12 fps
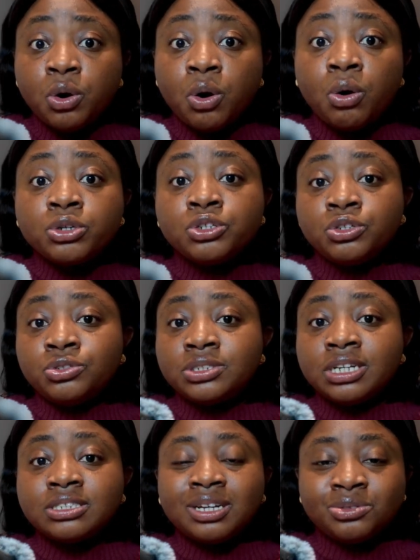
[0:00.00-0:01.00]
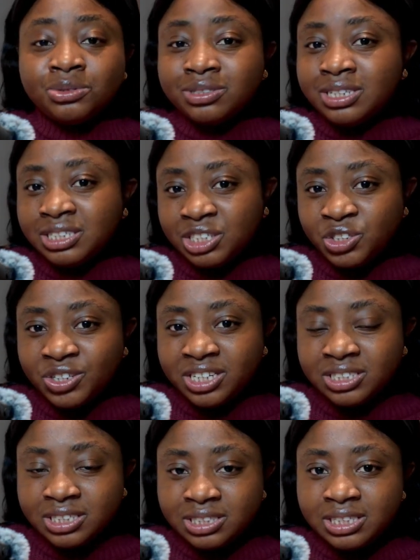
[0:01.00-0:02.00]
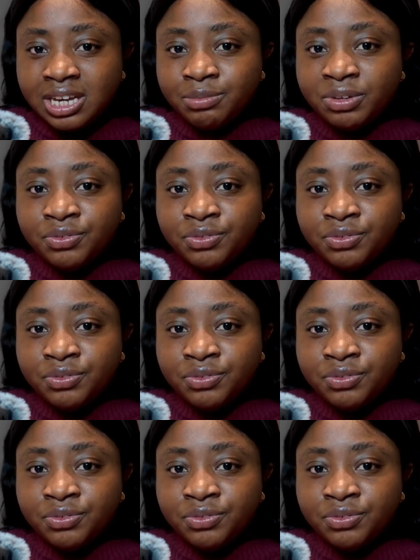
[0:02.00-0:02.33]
all your users are not necessarily the same